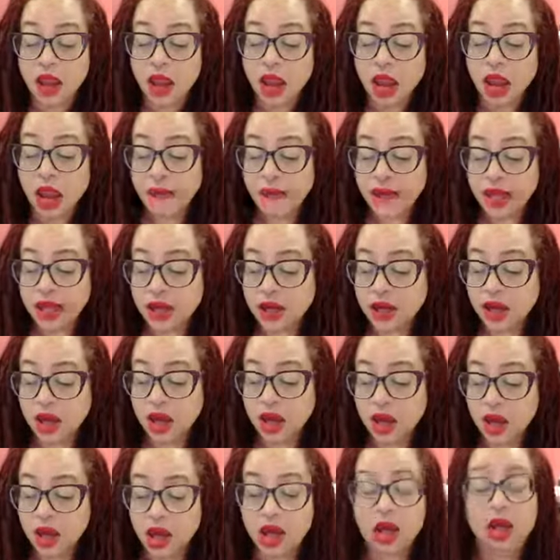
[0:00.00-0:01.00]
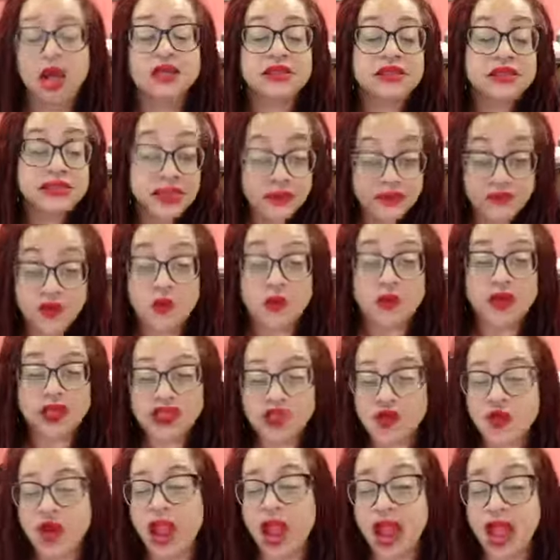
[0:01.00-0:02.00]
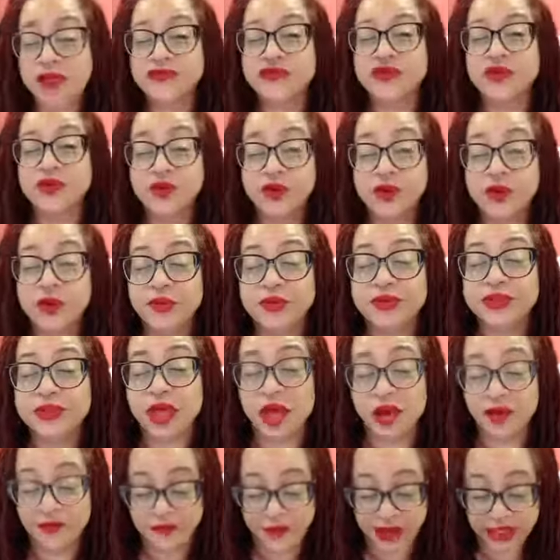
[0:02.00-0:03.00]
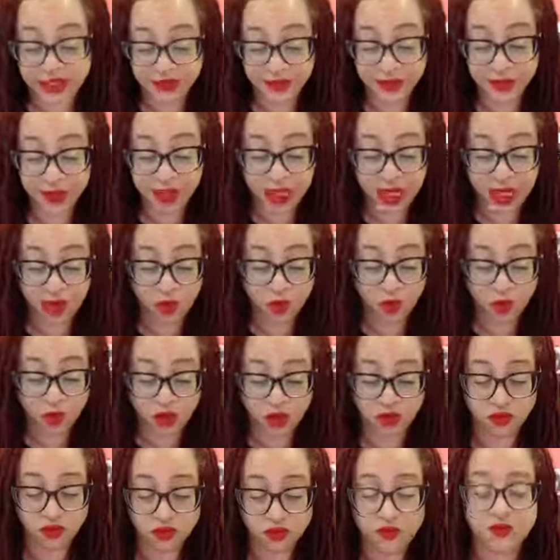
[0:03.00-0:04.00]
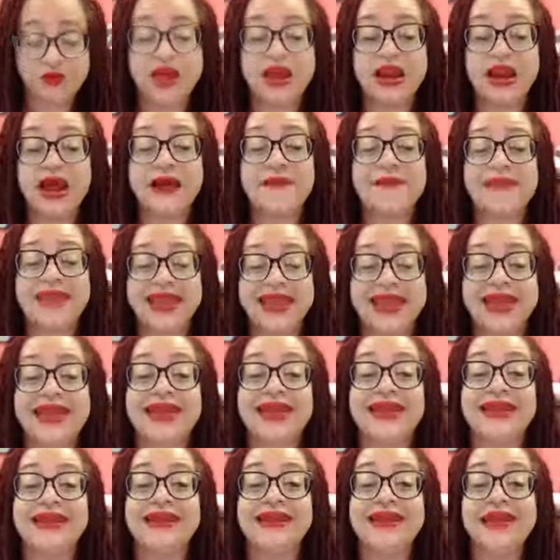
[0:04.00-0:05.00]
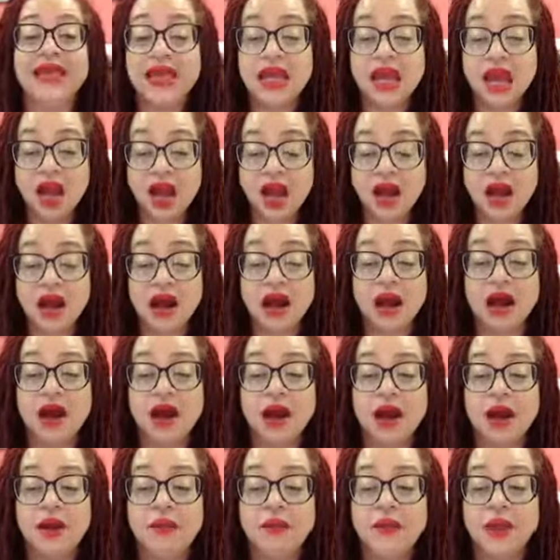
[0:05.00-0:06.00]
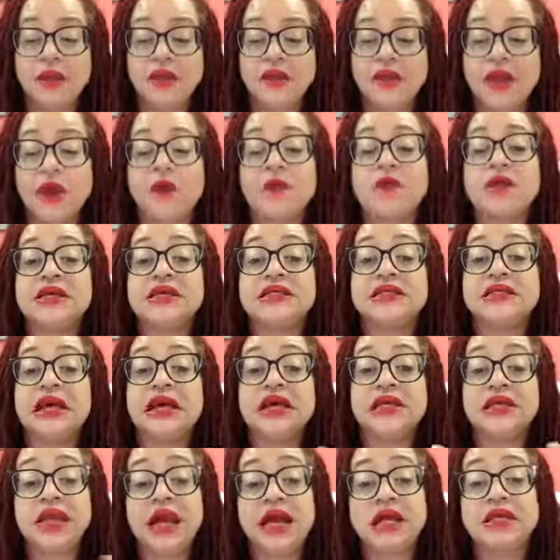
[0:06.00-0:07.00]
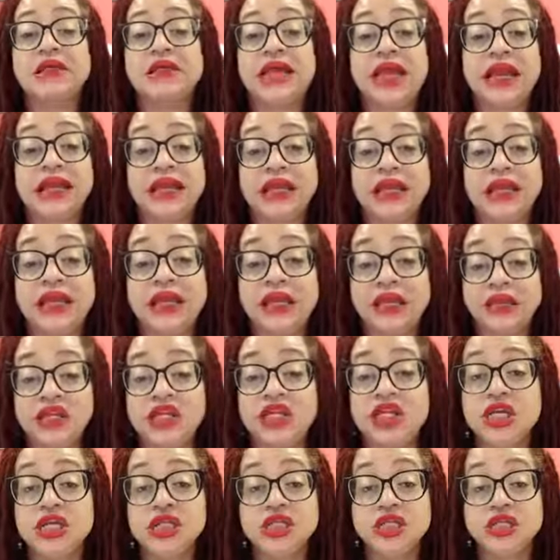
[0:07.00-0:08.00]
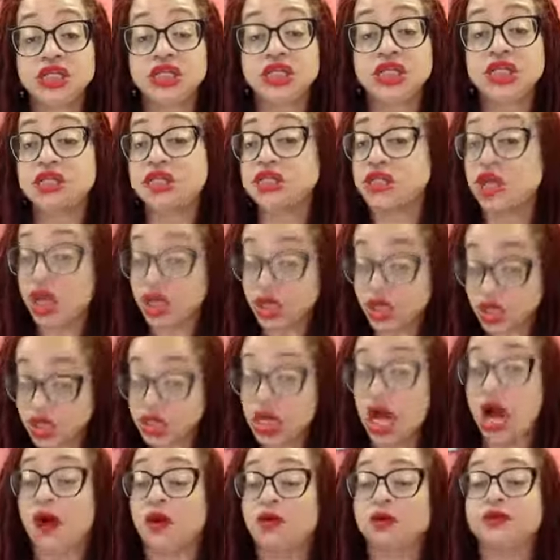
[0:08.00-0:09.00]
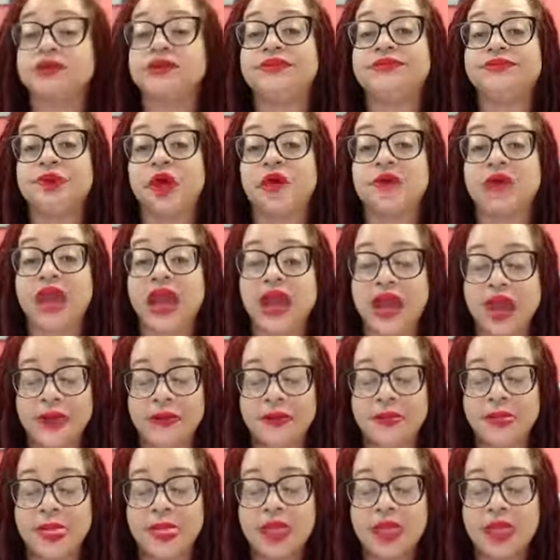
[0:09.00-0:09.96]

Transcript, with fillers: I'm in a, a, uh, a uh, several witchcraft groups on Facebook, and one group that I'm in, um, there was a young lady. She's she's an adult, okay.